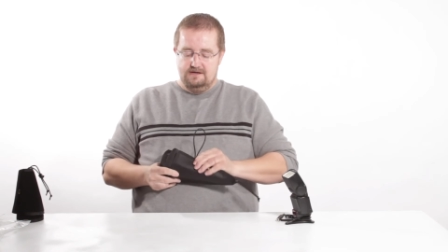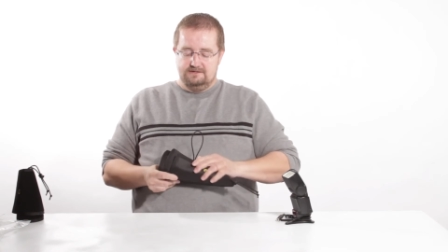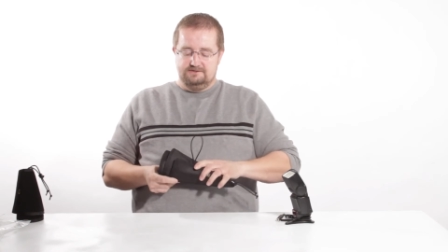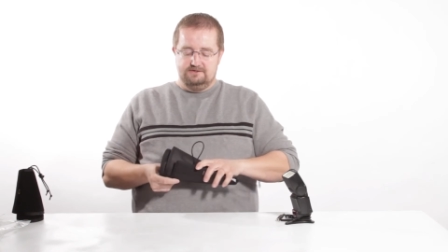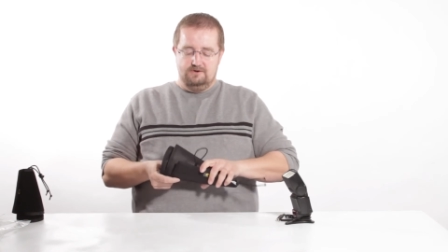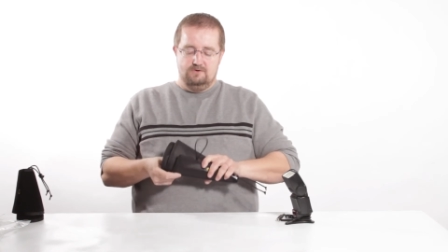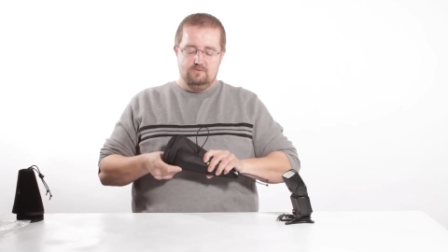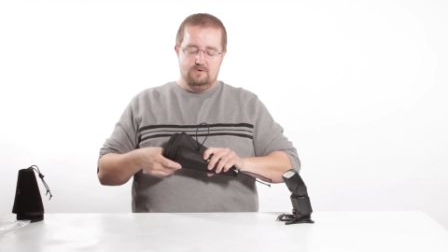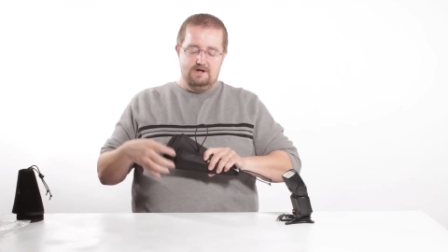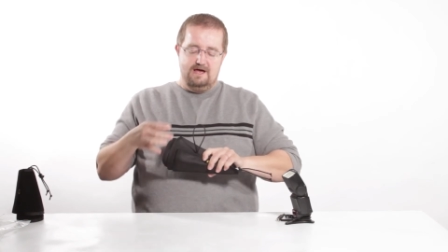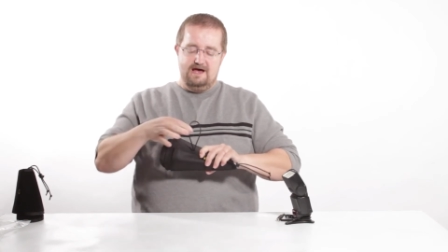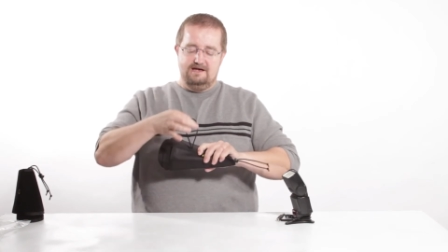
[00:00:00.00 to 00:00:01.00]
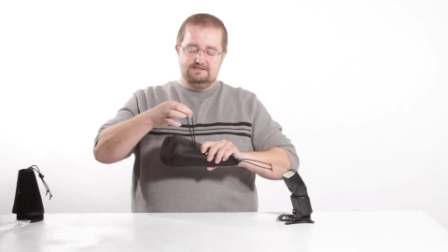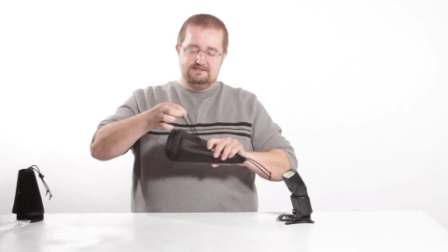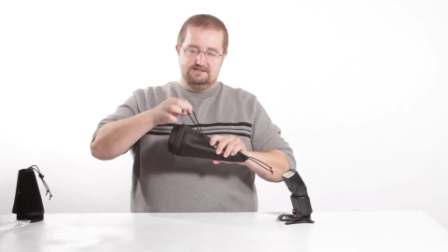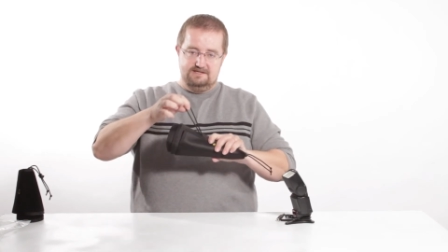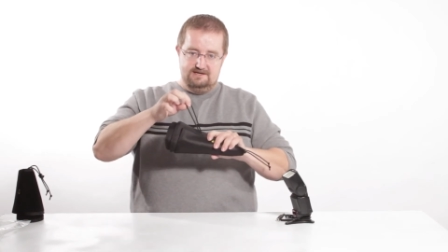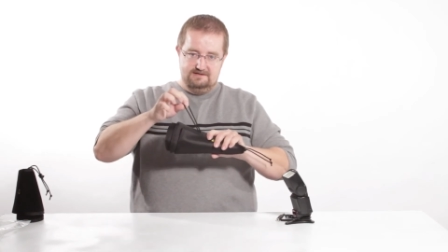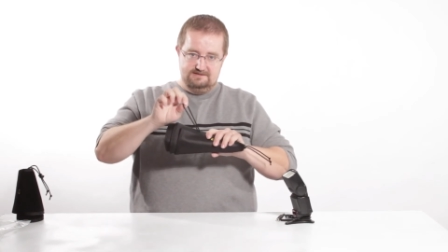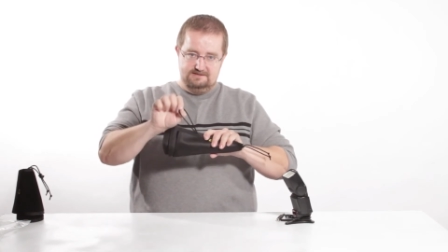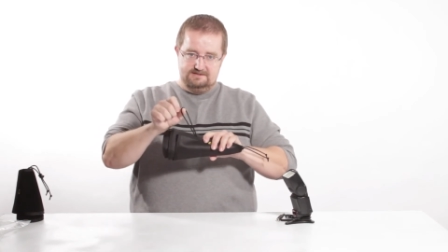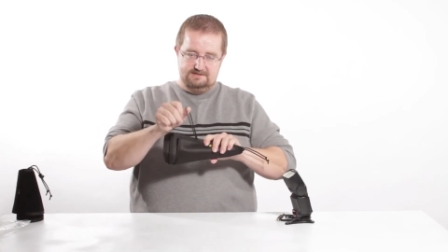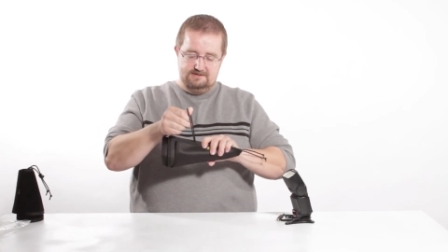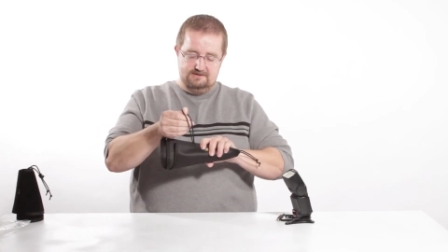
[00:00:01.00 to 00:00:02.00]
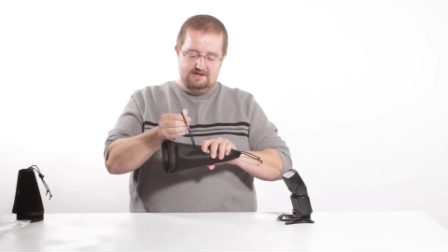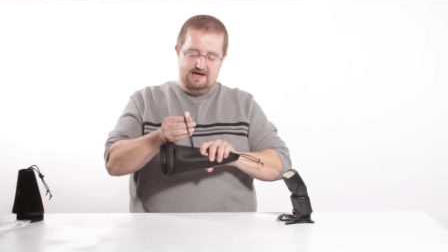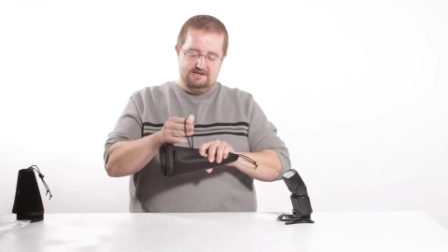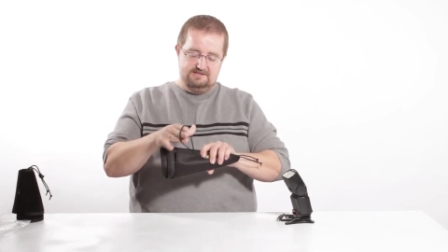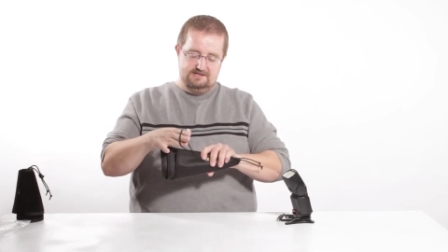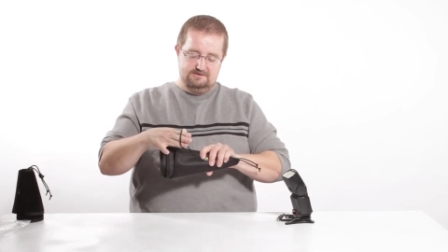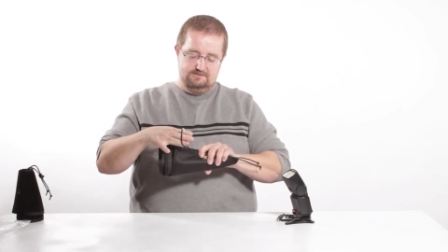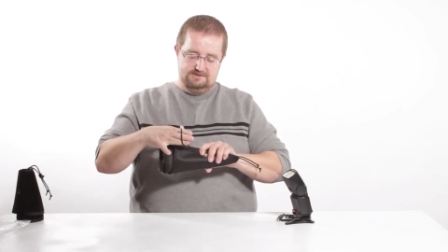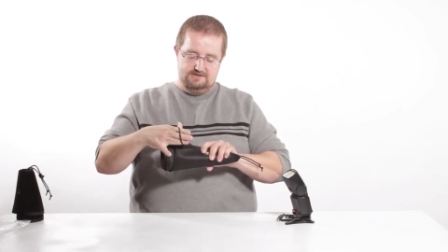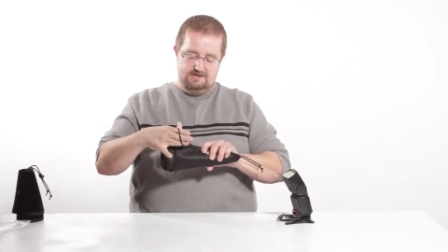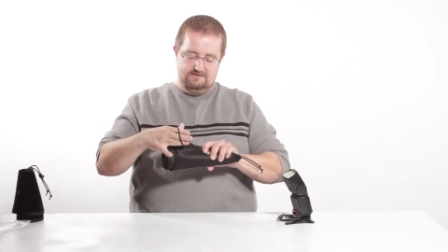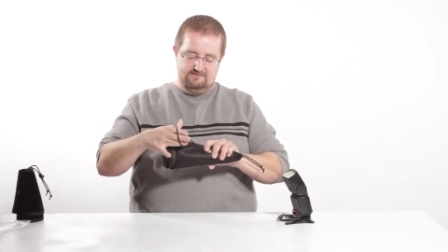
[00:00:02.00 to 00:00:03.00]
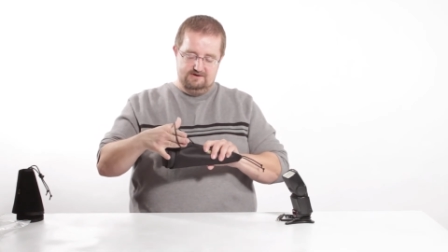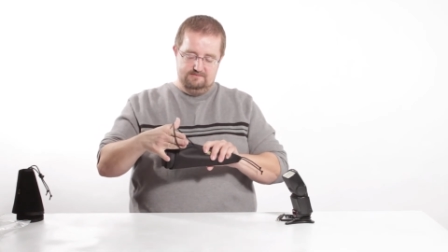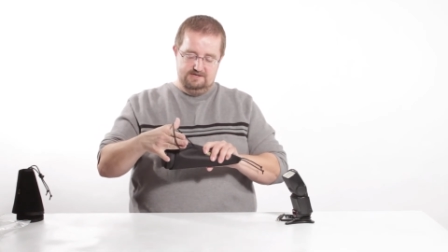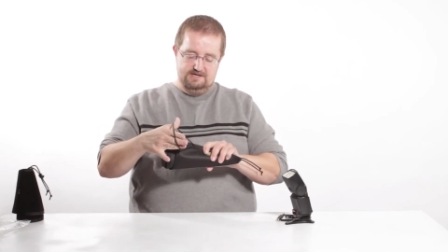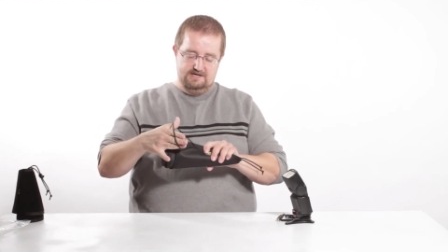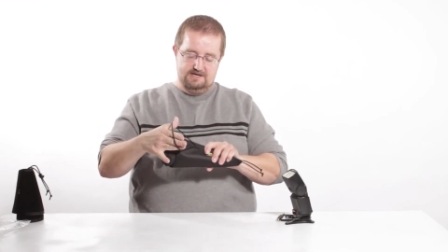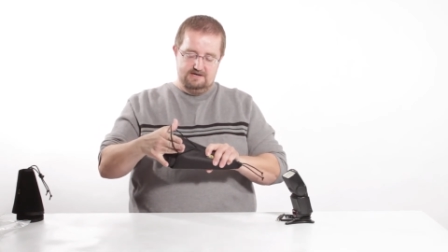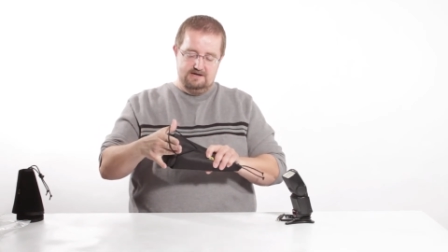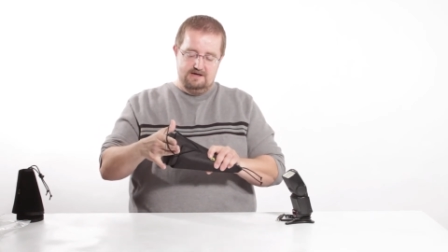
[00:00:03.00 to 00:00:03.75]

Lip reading: So what it has instead is this elastic, as we saw in the very beginning.